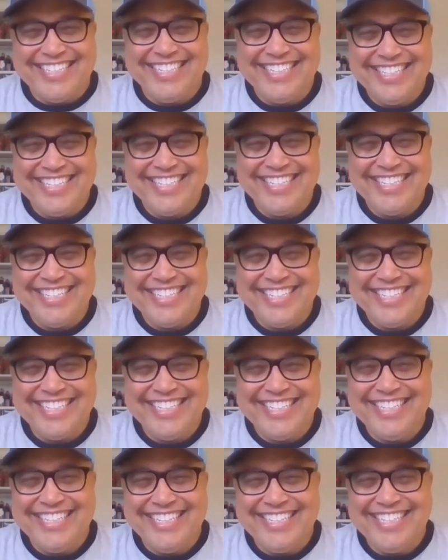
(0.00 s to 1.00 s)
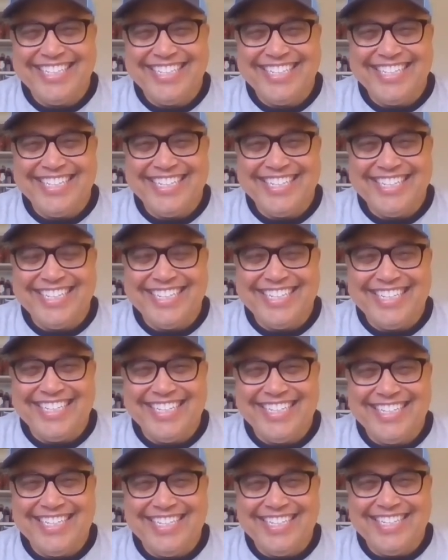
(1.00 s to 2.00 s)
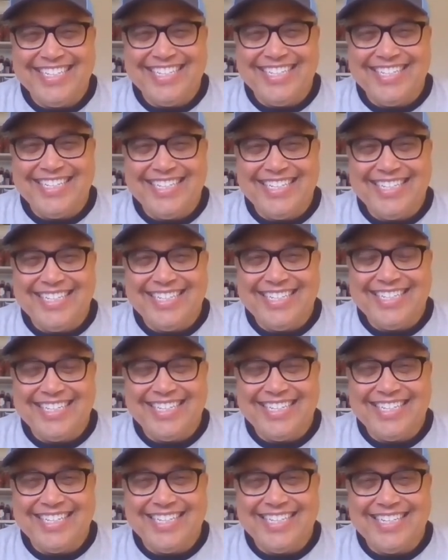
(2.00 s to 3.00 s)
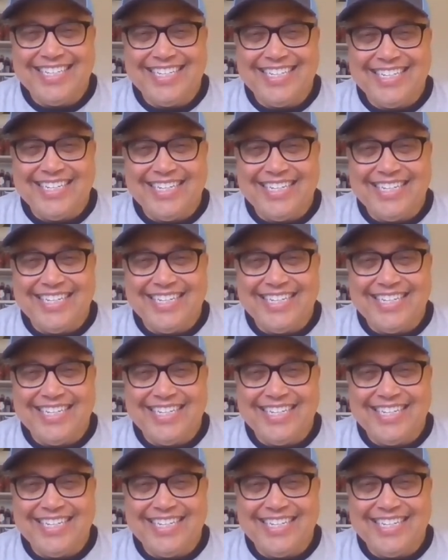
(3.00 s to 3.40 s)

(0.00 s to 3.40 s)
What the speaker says: (not speaking)